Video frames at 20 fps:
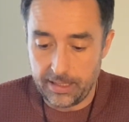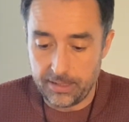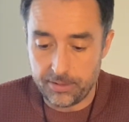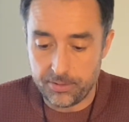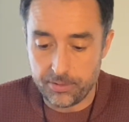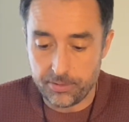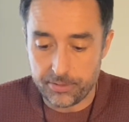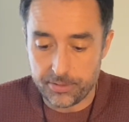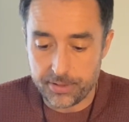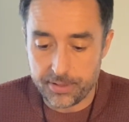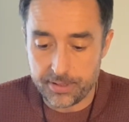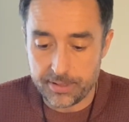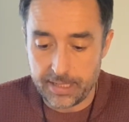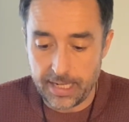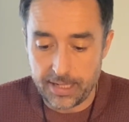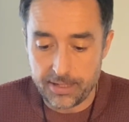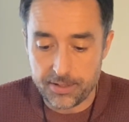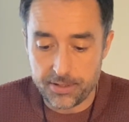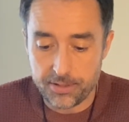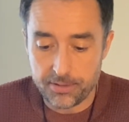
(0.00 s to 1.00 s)
does
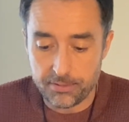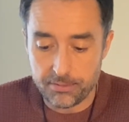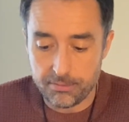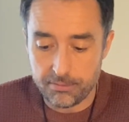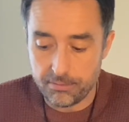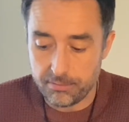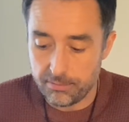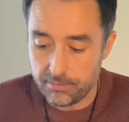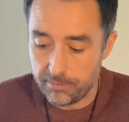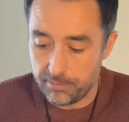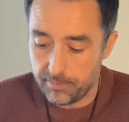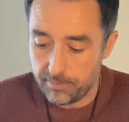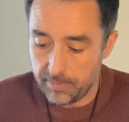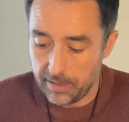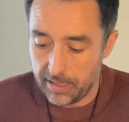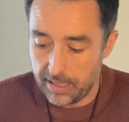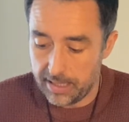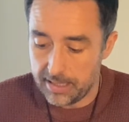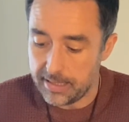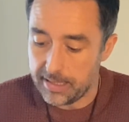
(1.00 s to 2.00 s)
tend to
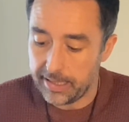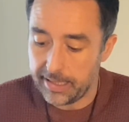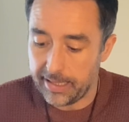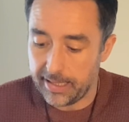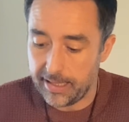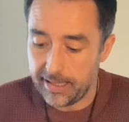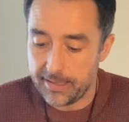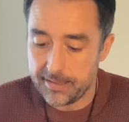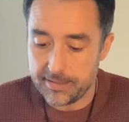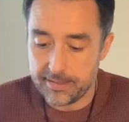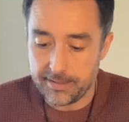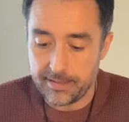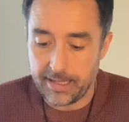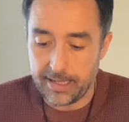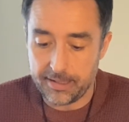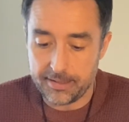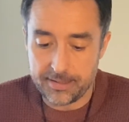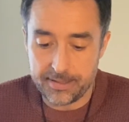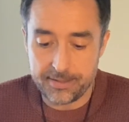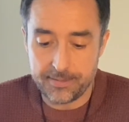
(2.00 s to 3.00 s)
indicate
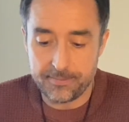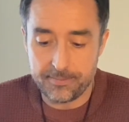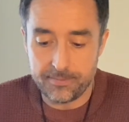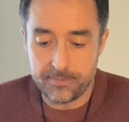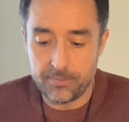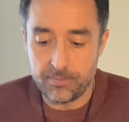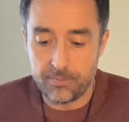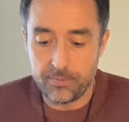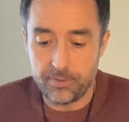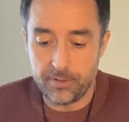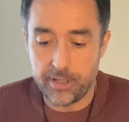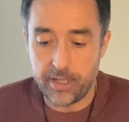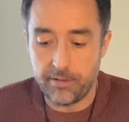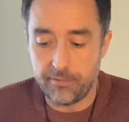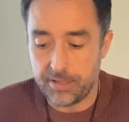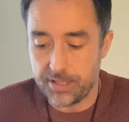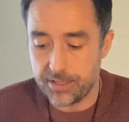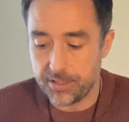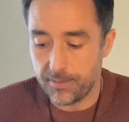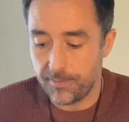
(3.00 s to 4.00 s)
that there
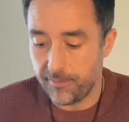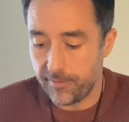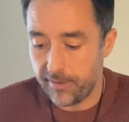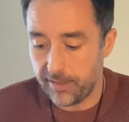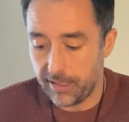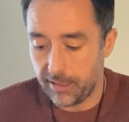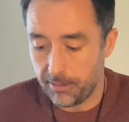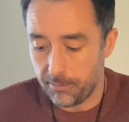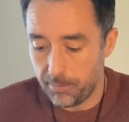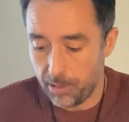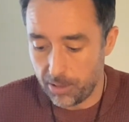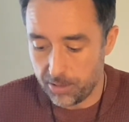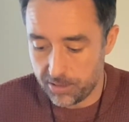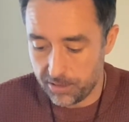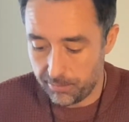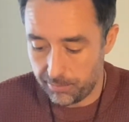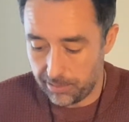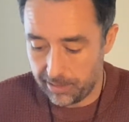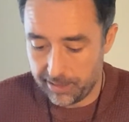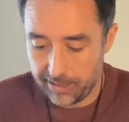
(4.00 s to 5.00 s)
is something
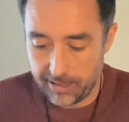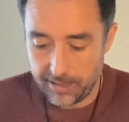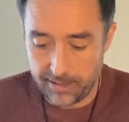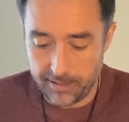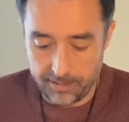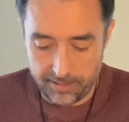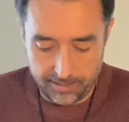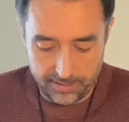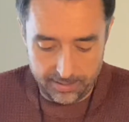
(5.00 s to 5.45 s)
possibly